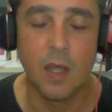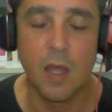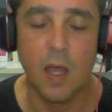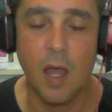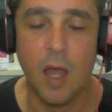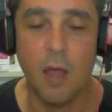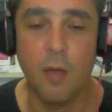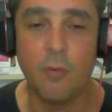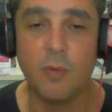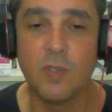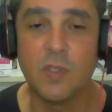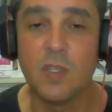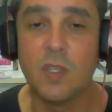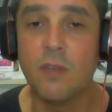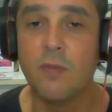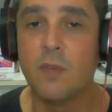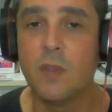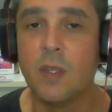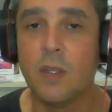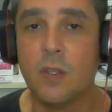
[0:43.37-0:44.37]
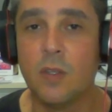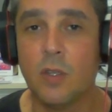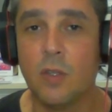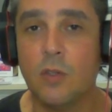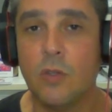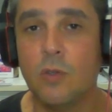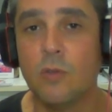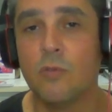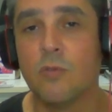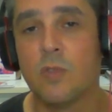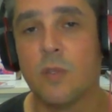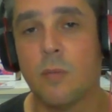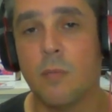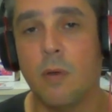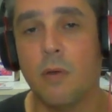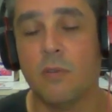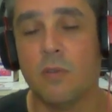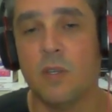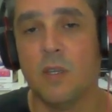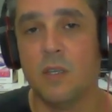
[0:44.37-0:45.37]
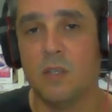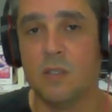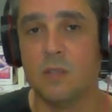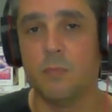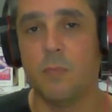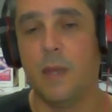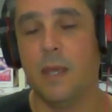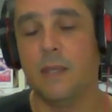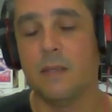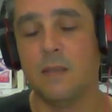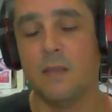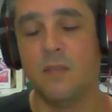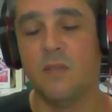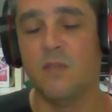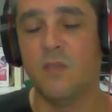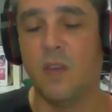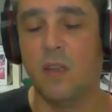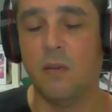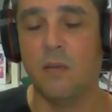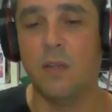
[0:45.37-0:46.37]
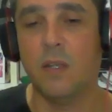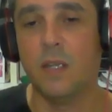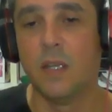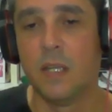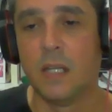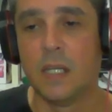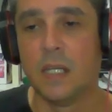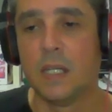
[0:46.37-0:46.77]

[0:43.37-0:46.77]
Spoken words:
I received the news about his passing very